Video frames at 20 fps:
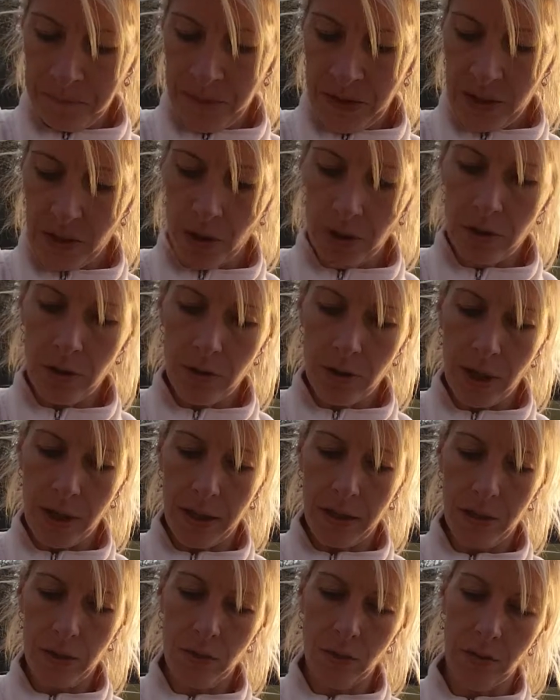So I do try to
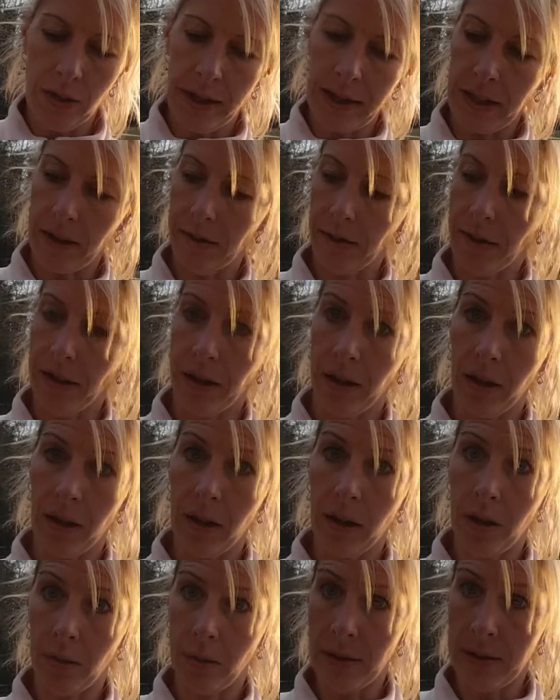do like everything
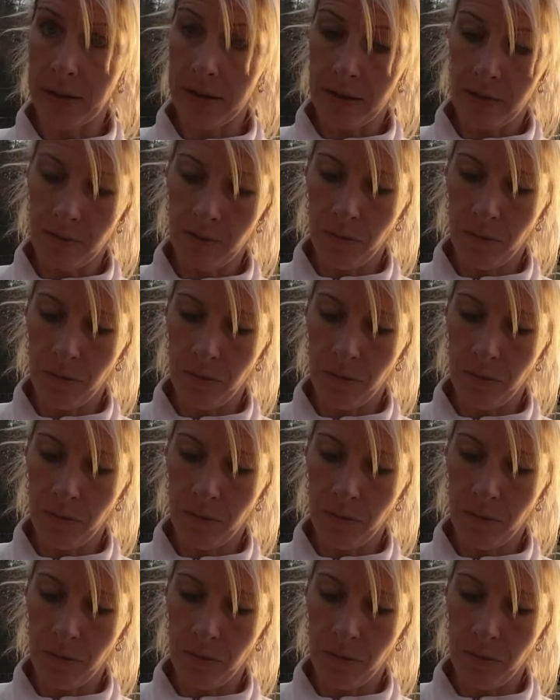all at once,